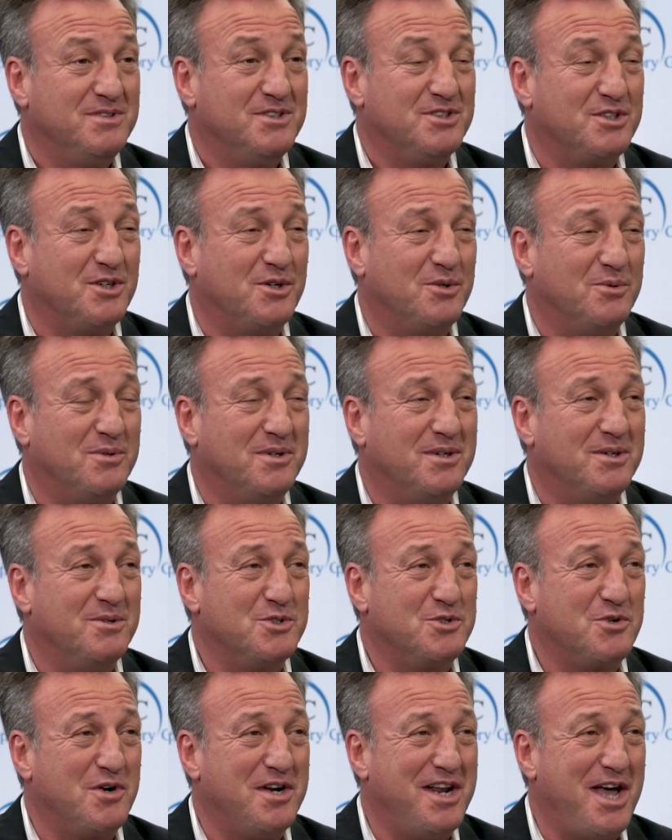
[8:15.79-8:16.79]
So it
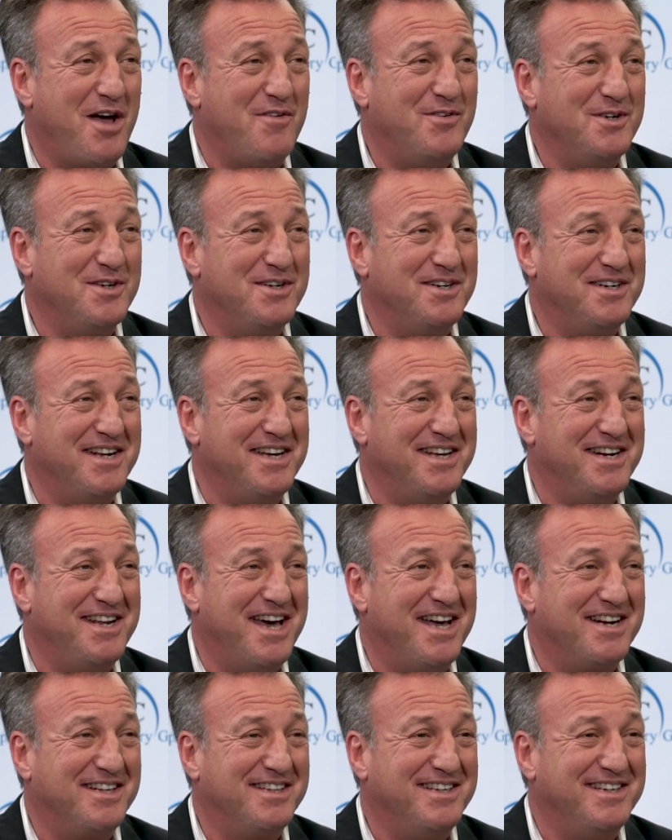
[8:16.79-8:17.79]
was great having you today,
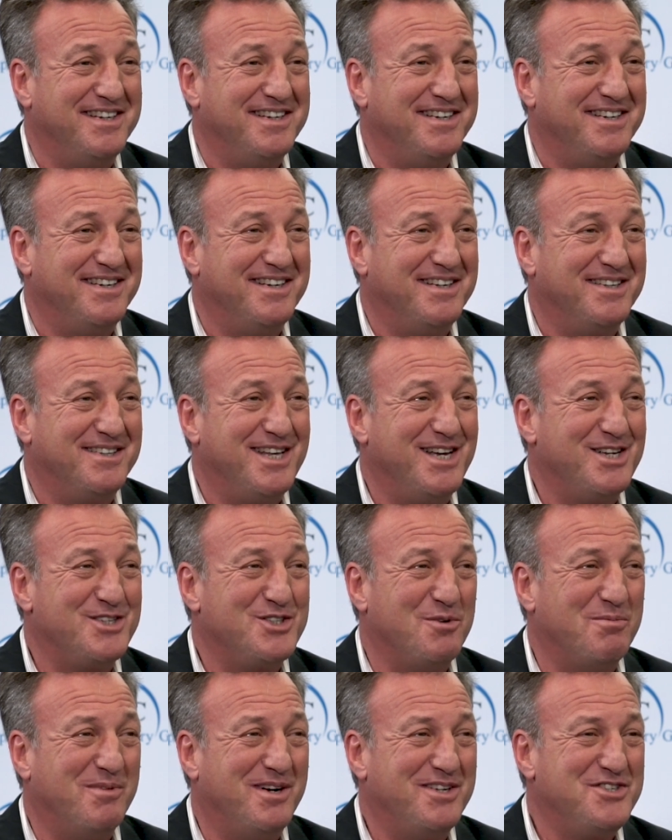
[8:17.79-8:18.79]
Nathalie, and
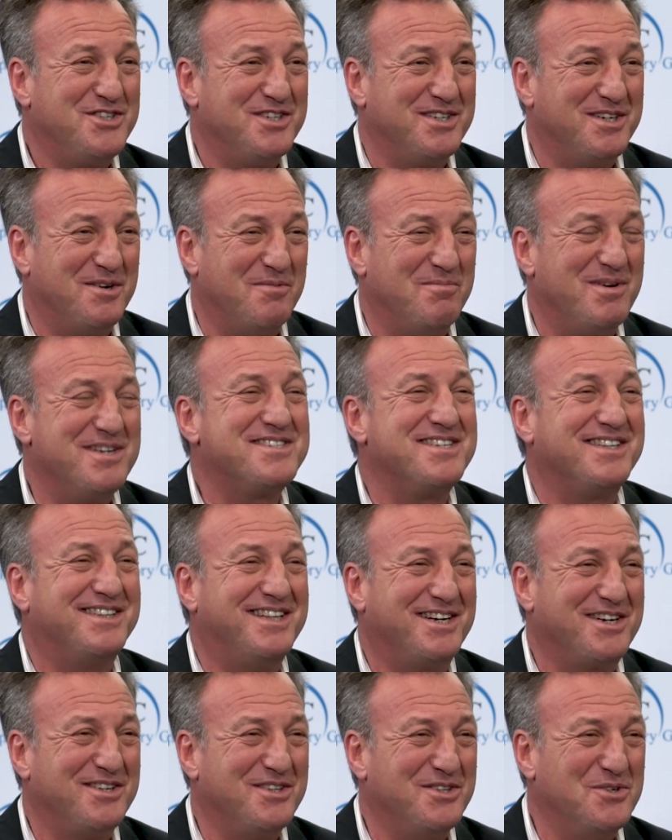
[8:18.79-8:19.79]
thanks so much, and best of
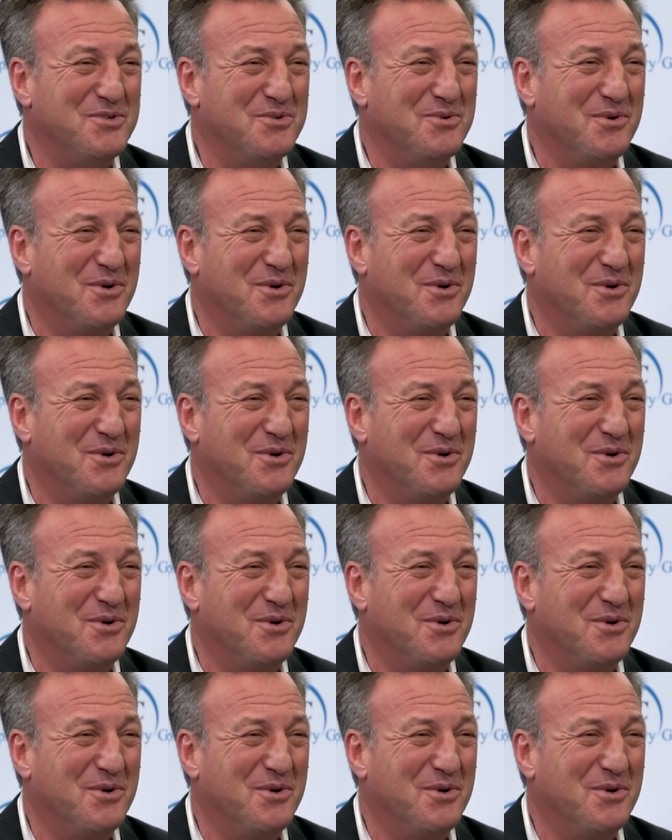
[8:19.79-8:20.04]
luck in the new